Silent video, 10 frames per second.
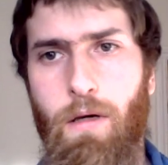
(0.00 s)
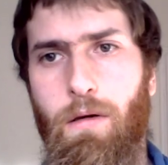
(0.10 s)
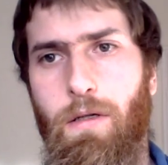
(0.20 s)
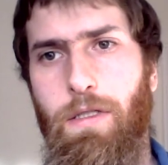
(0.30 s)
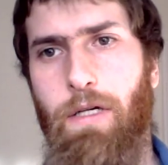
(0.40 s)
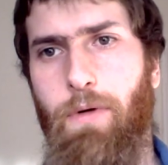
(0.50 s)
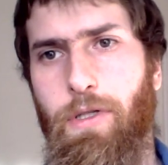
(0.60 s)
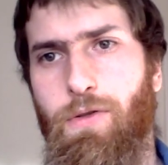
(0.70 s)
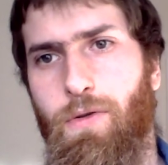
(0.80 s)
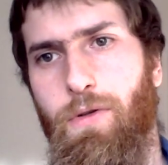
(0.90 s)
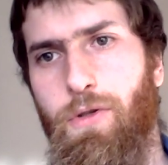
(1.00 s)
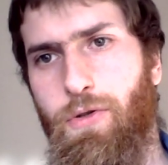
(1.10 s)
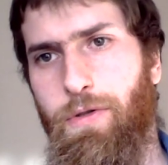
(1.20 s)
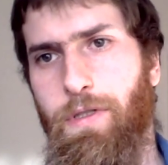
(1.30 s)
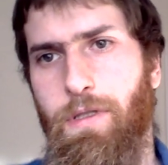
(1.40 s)
because they're quite
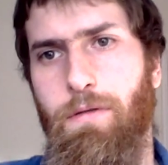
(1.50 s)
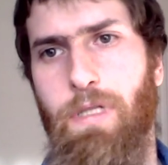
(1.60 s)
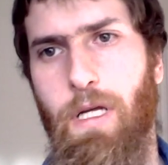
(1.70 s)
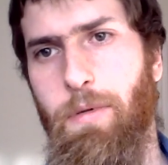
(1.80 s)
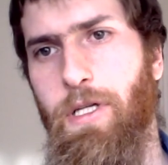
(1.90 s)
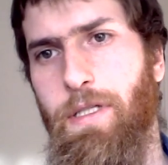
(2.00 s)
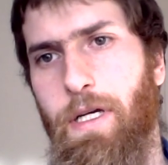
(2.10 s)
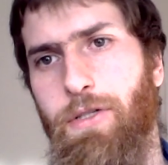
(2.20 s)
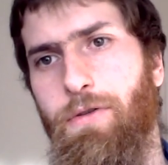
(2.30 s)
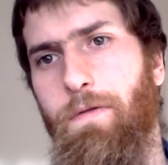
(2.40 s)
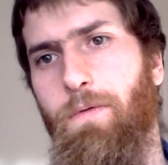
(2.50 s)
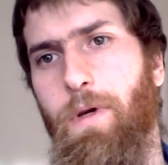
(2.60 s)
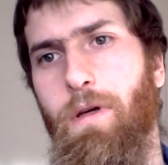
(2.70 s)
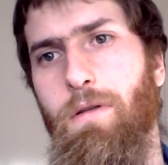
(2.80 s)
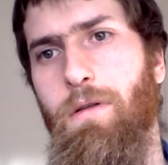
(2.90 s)
short and stubby in stature, if we
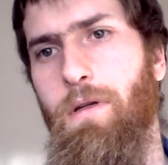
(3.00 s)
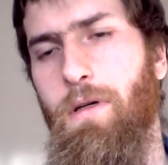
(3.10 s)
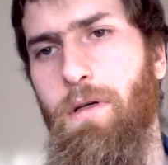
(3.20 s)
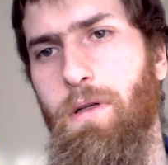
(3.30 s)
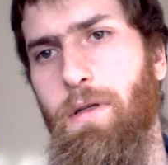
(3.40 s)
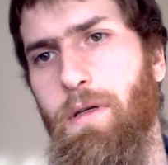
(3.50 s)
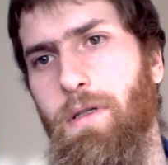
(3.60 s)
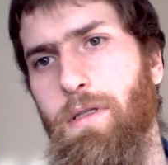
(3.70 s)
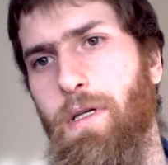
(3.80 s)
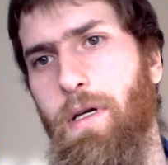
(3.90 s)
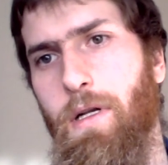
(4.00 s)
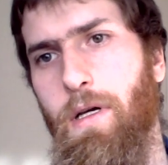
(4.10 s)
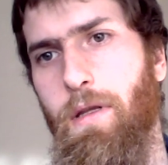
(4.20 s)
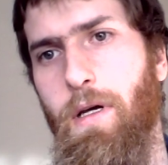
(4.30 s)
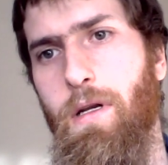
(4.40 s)
can say it
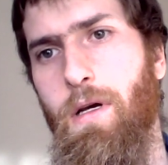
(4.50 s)
like that.